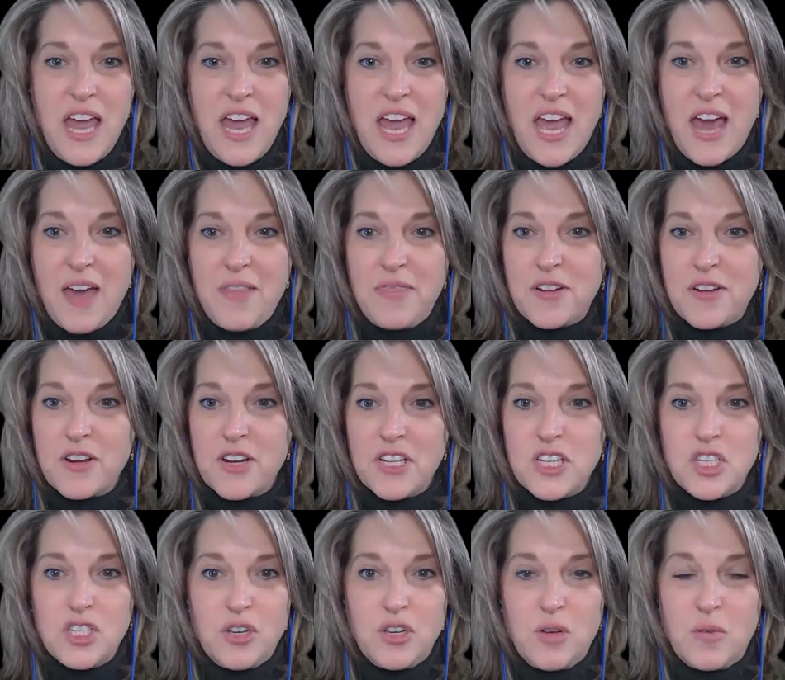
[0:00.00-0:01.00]
and they're going
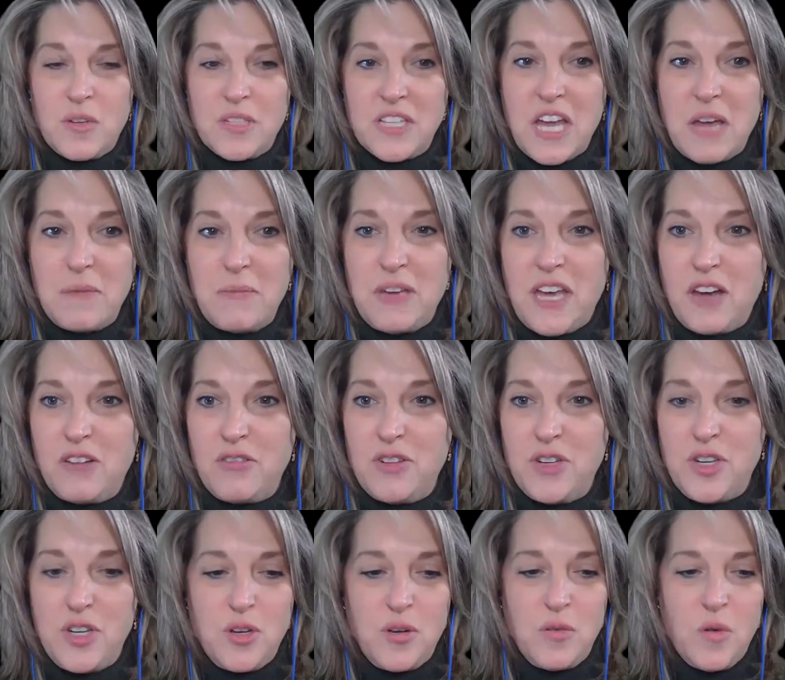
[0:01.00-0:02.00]
to show you what's coming out
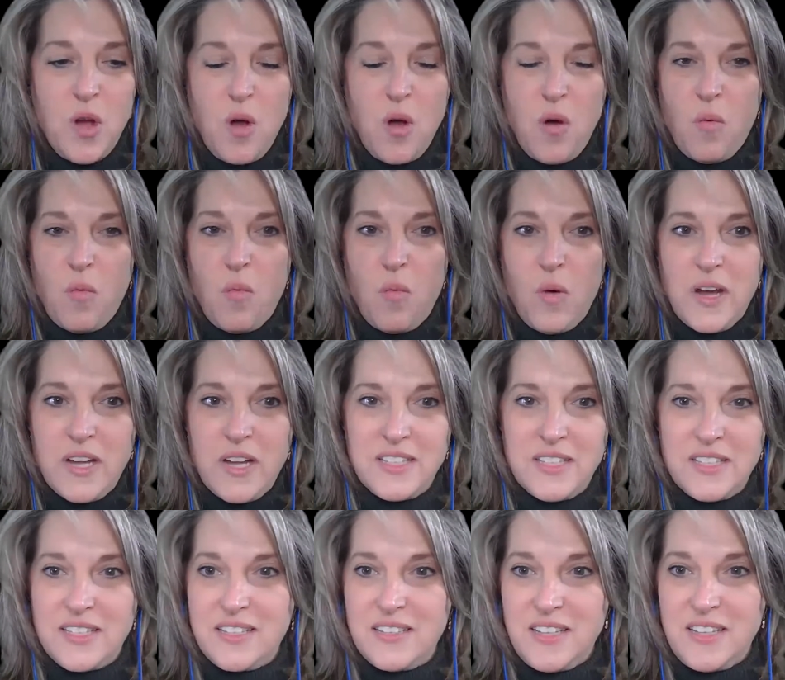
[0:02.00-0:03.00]
new,
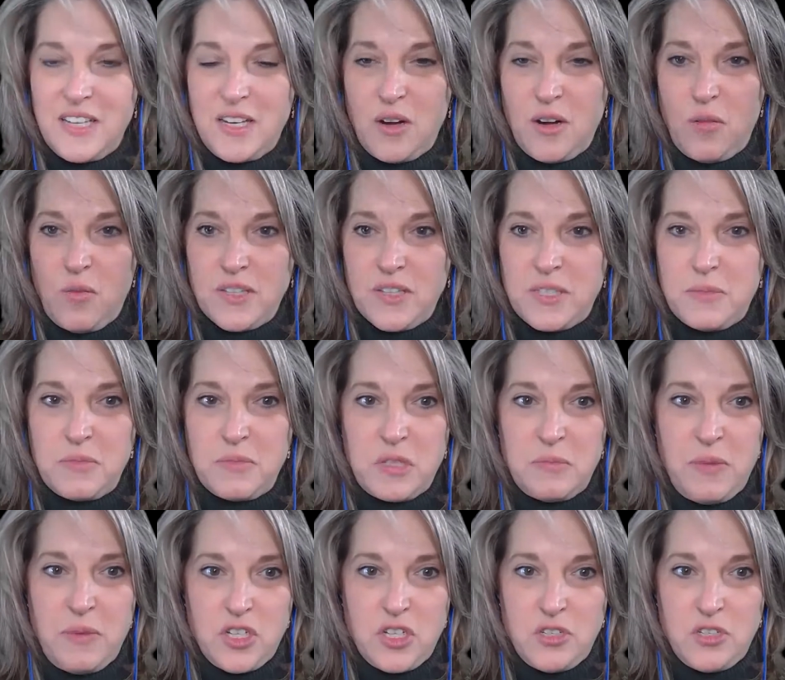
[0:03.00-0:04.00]
what's some
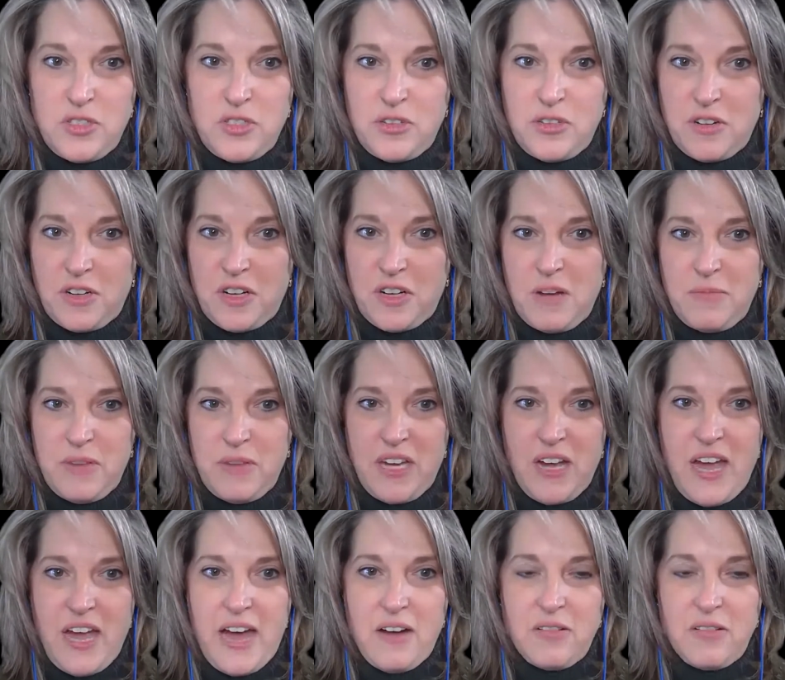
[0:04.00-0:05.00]
specials that are coming
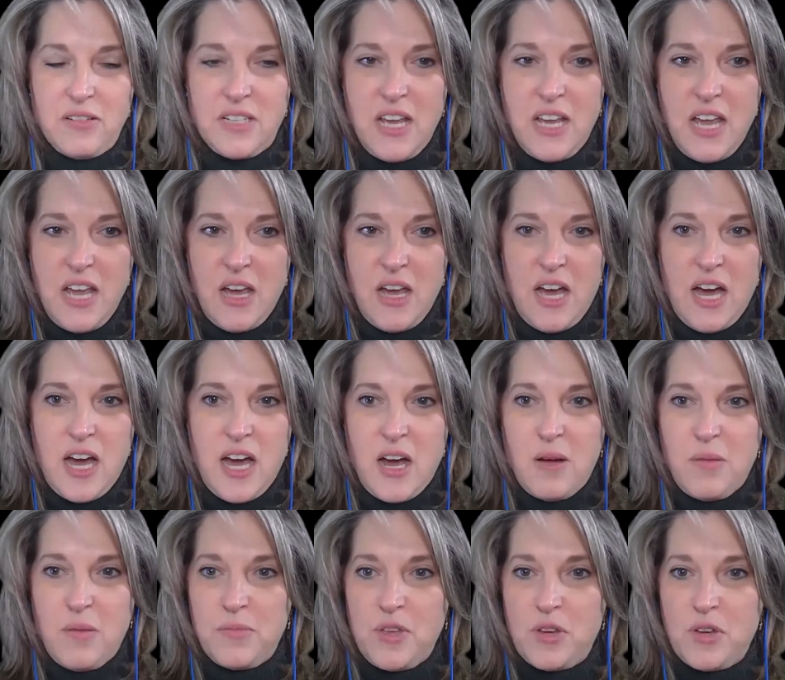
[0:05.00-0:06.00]
out.
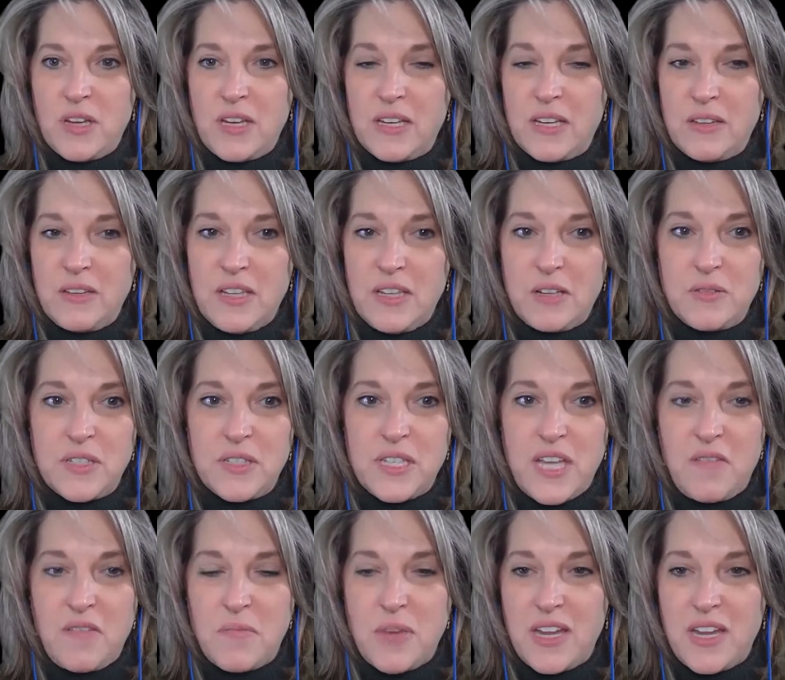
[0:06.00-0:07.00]
You can get,
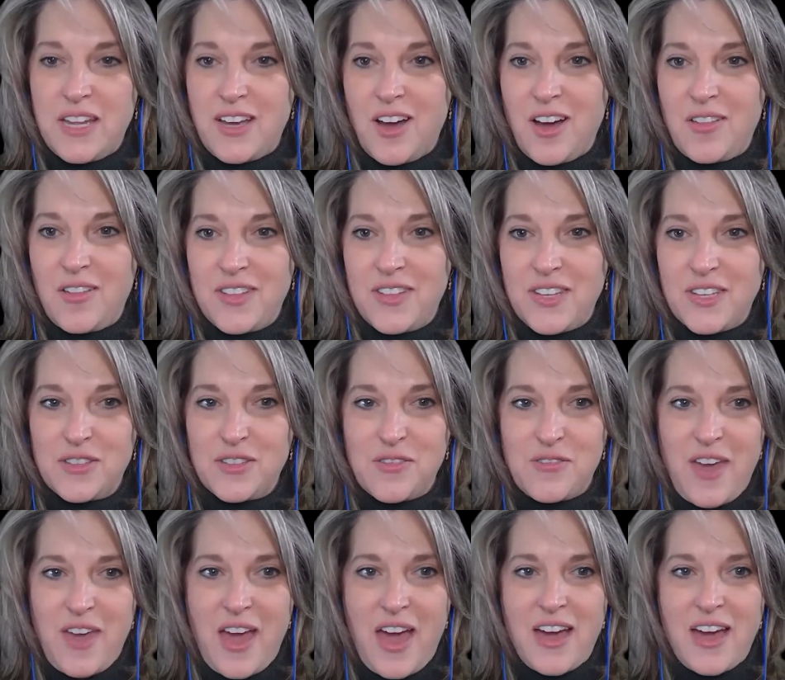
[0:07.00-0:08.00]
save money on this or
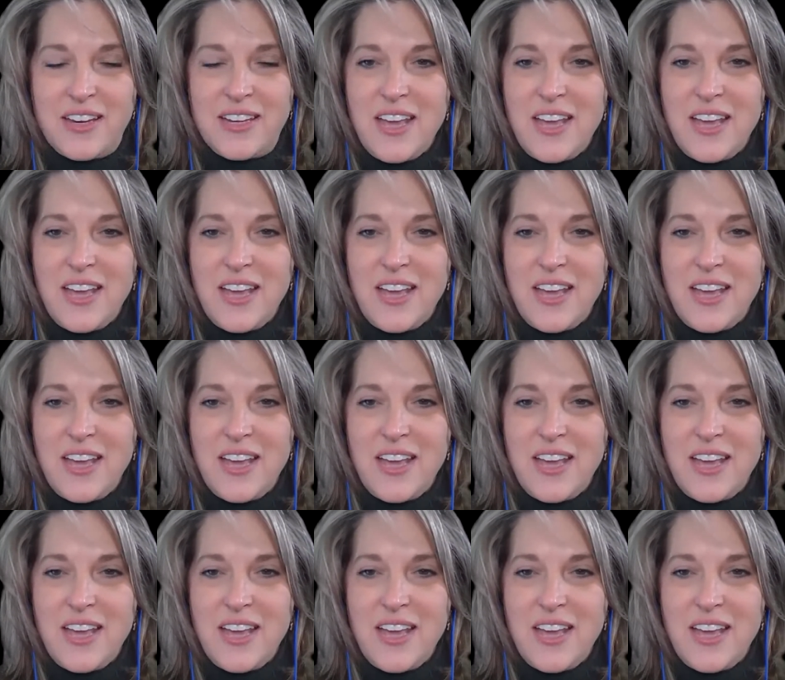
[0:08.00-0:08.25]
that,